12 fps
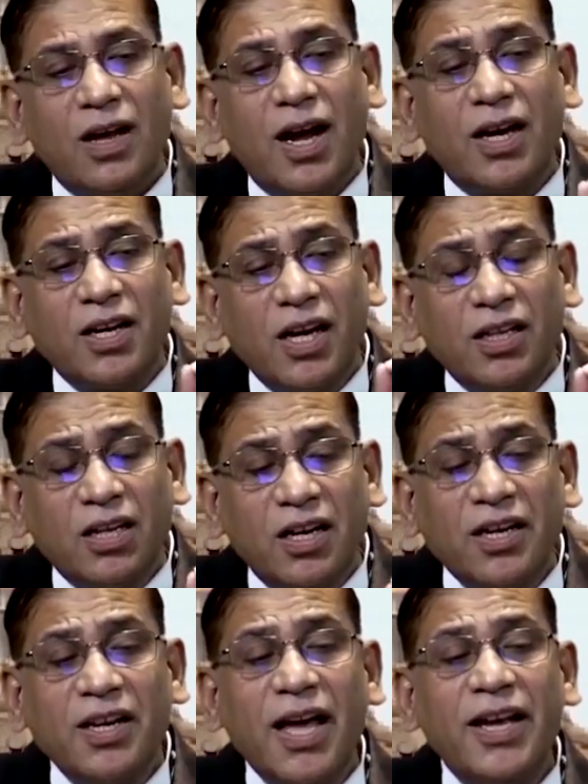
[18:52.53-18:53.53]
Article
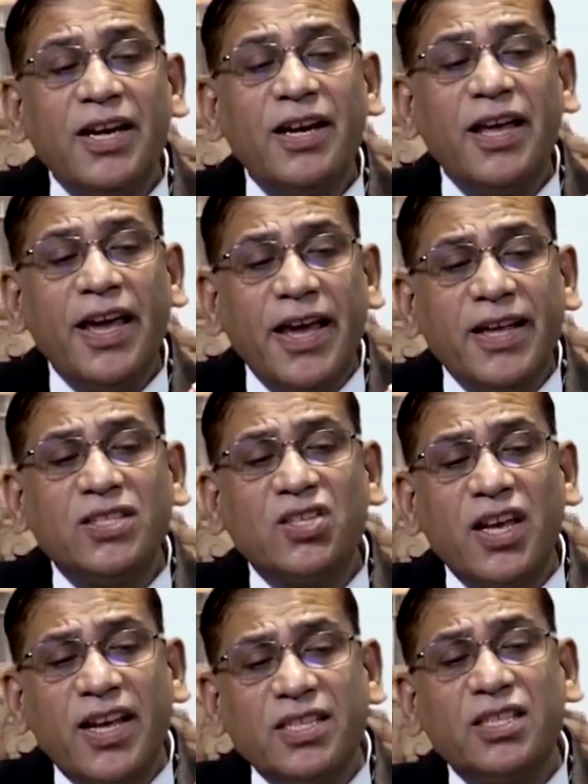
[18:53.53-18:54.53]
39A
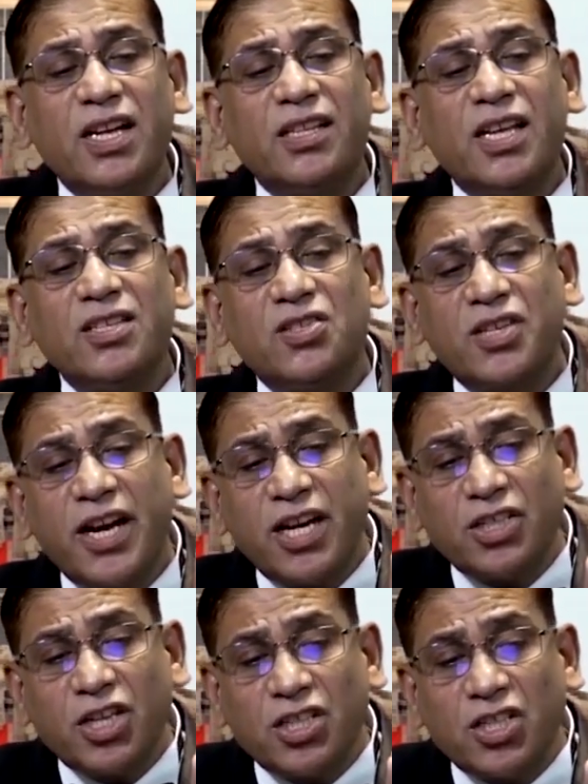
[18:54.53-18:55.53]
says that the
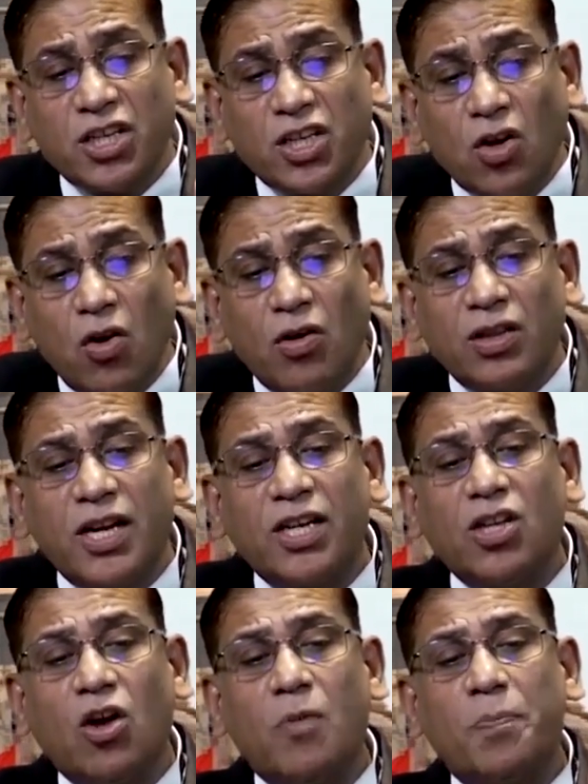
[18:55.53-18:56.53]
state shall secure
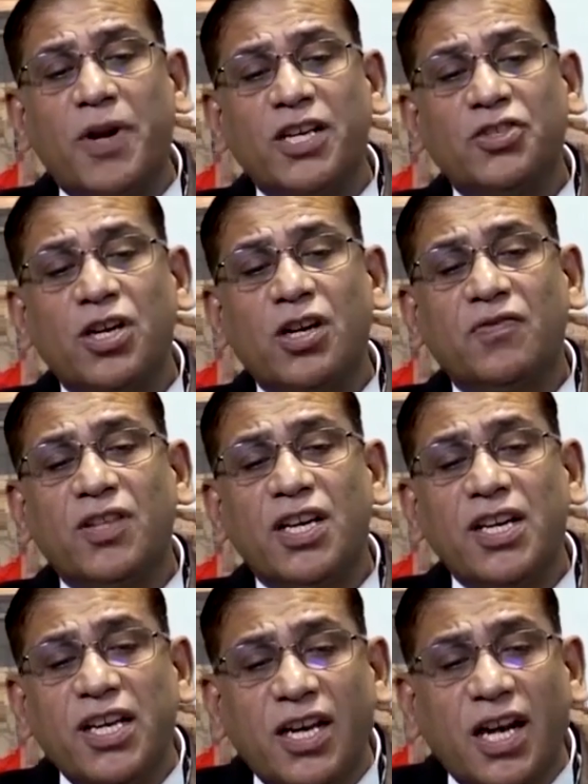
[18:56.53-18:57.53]
that the operation of the
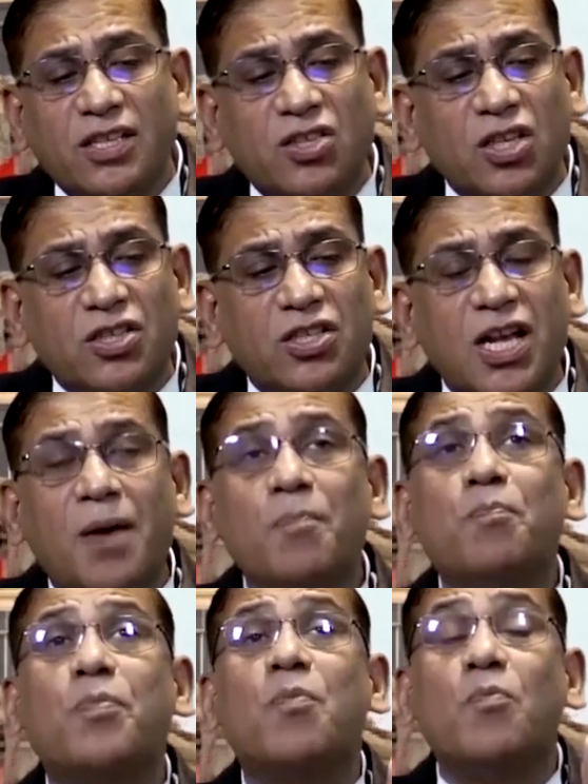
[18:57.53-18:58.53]
legal
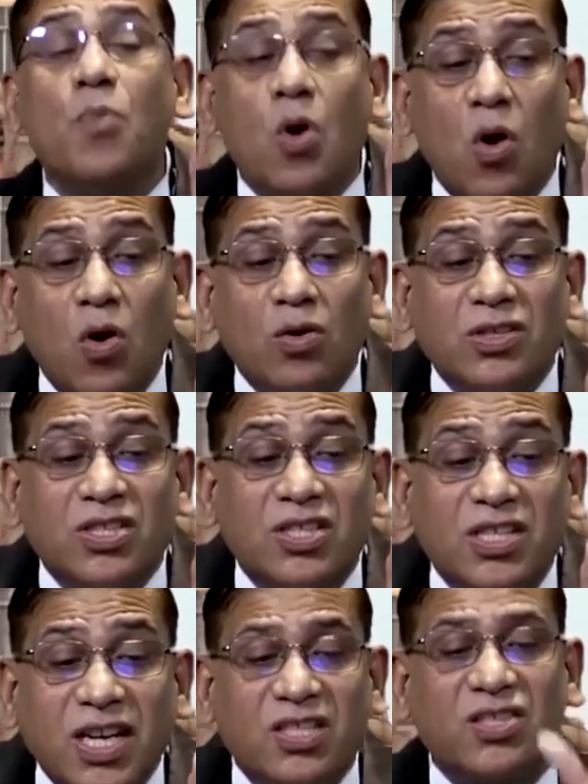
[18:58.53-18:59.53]
system promotes
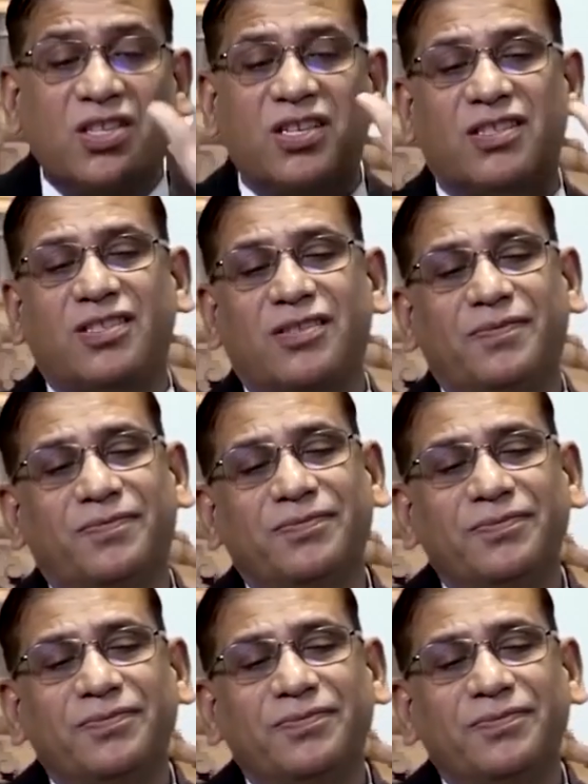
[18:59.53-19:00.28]
justice.